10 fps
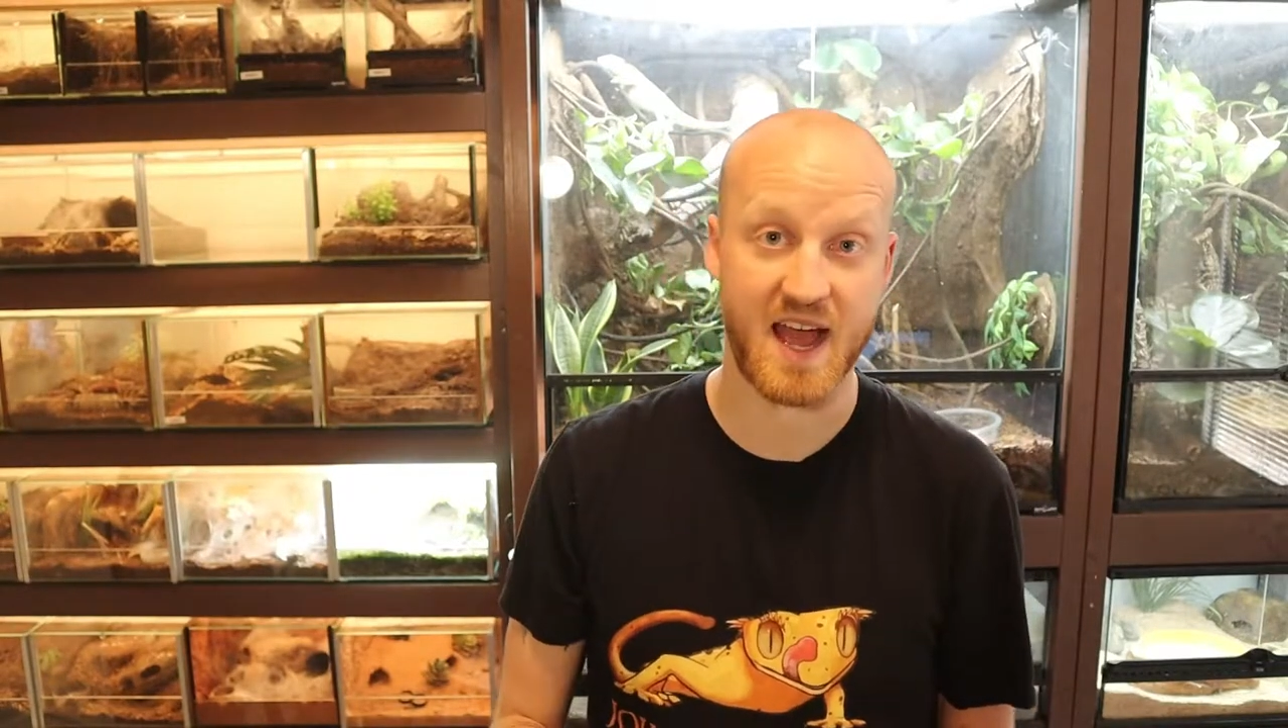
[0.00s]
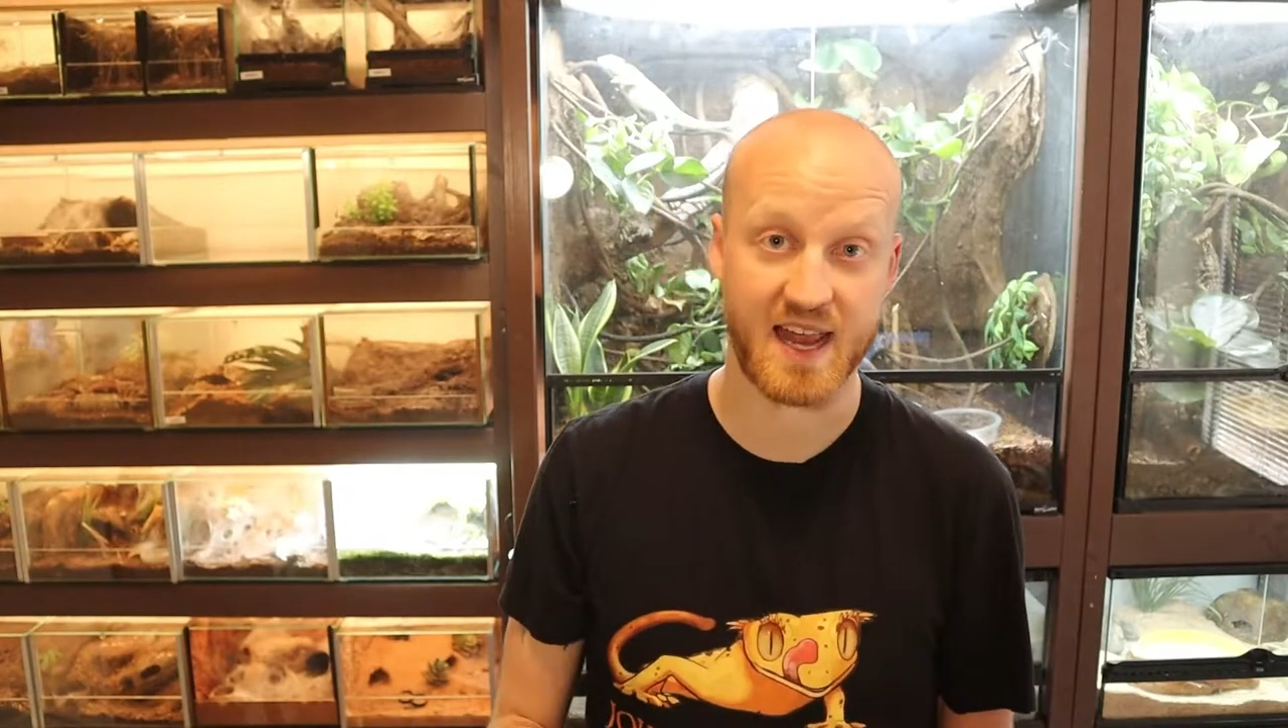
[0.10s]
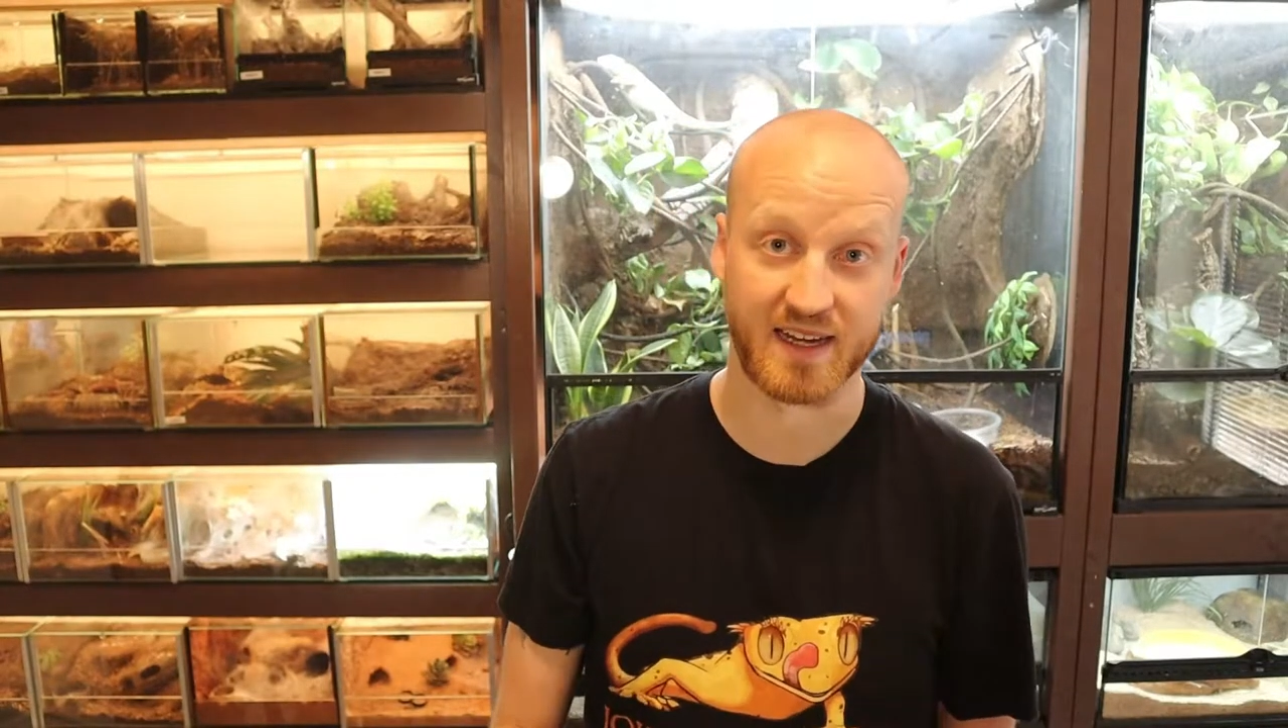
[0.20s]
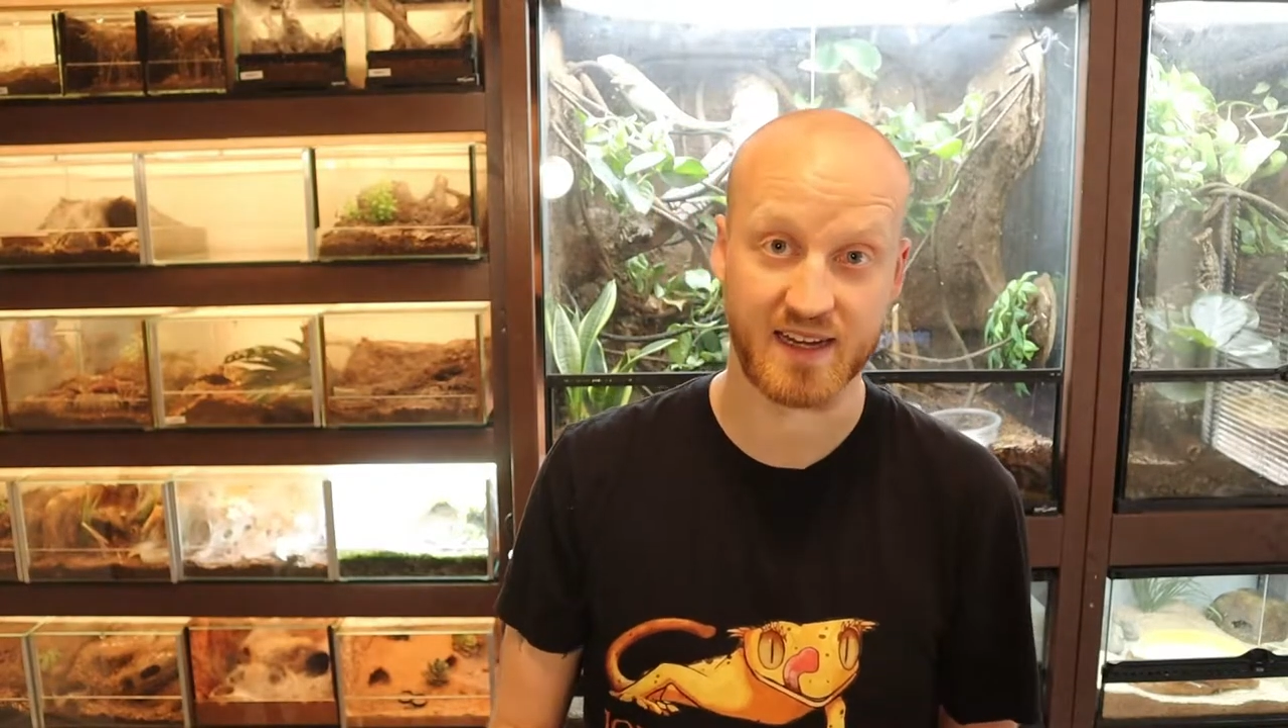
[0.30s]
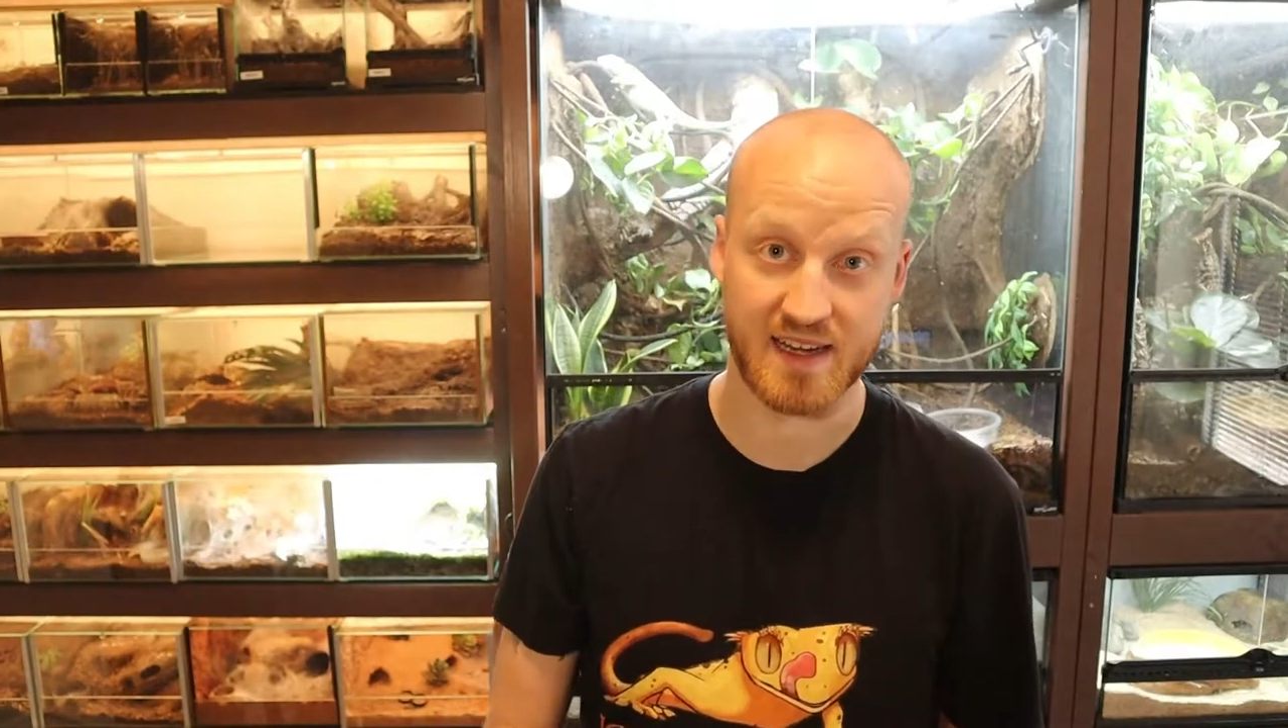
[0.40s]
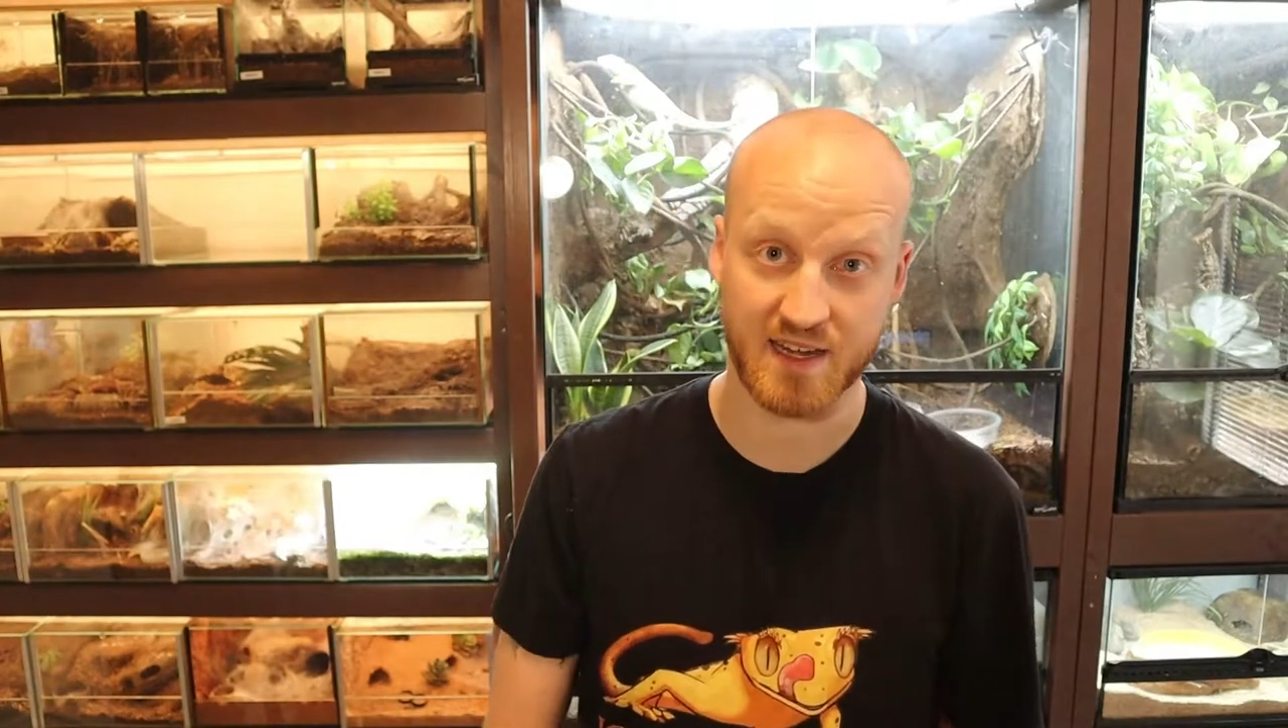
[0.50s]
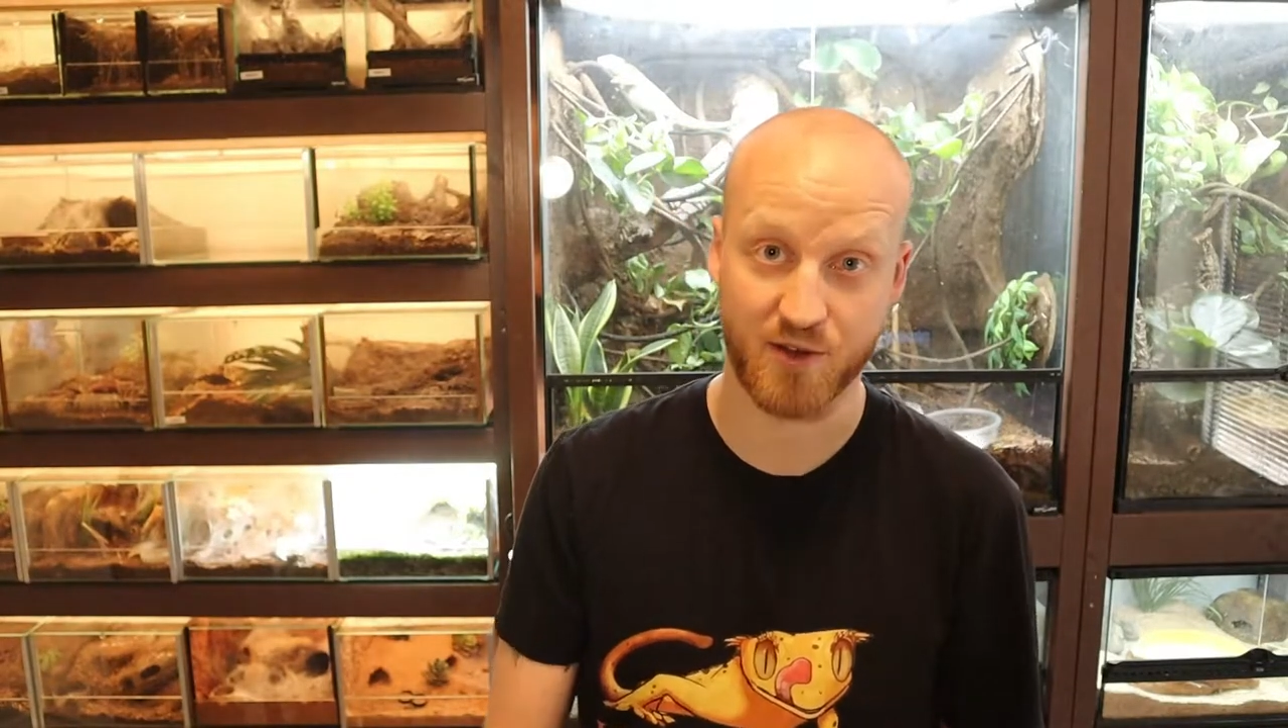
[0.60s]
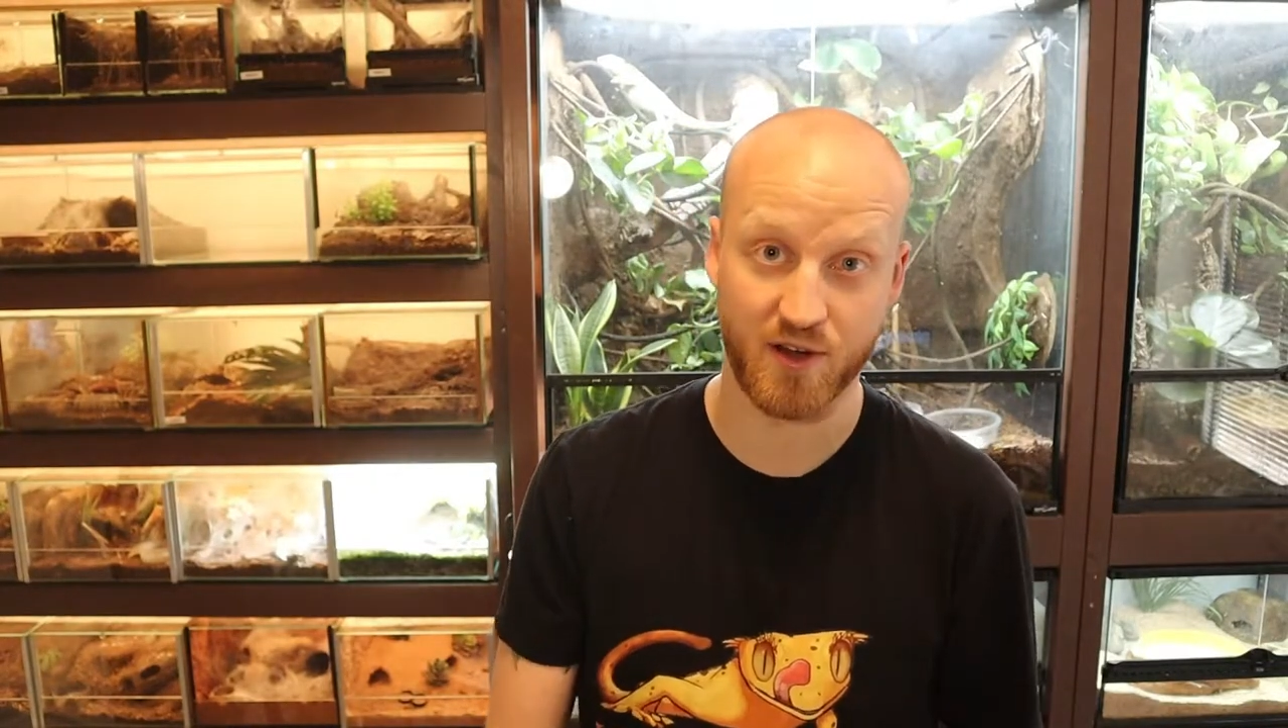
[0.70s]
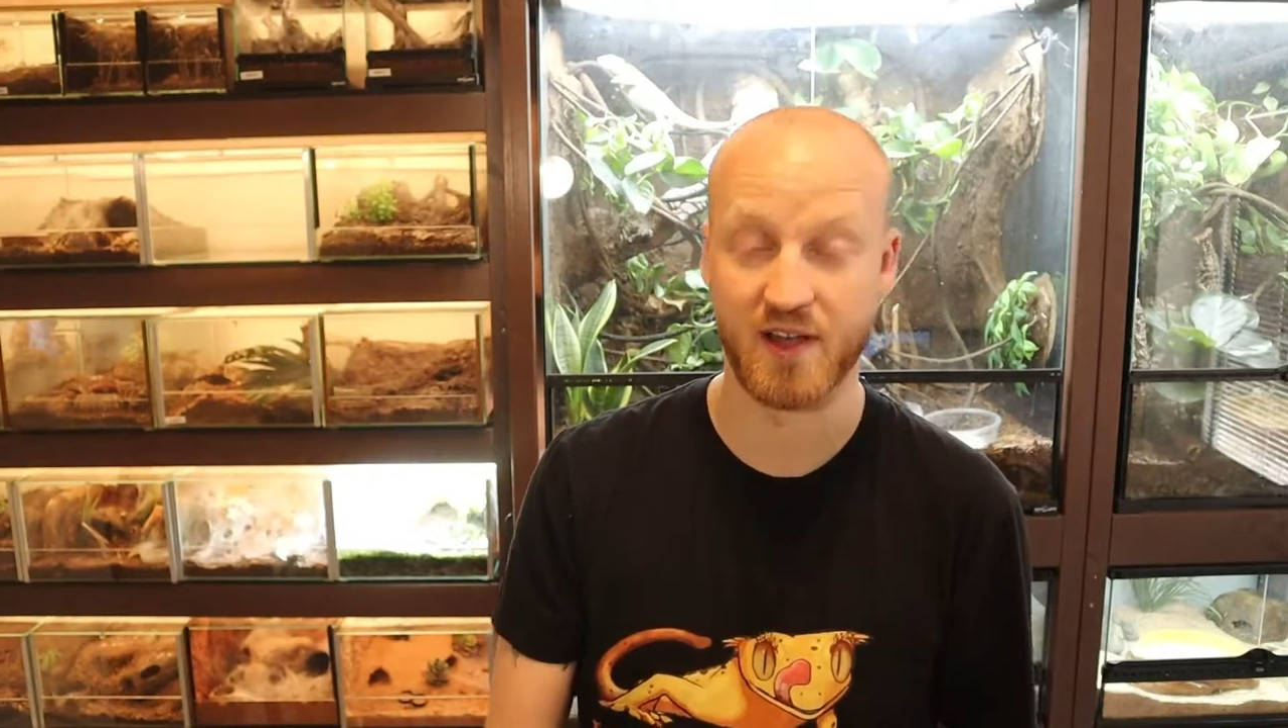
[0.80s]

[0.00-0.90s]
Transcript: adding the decor,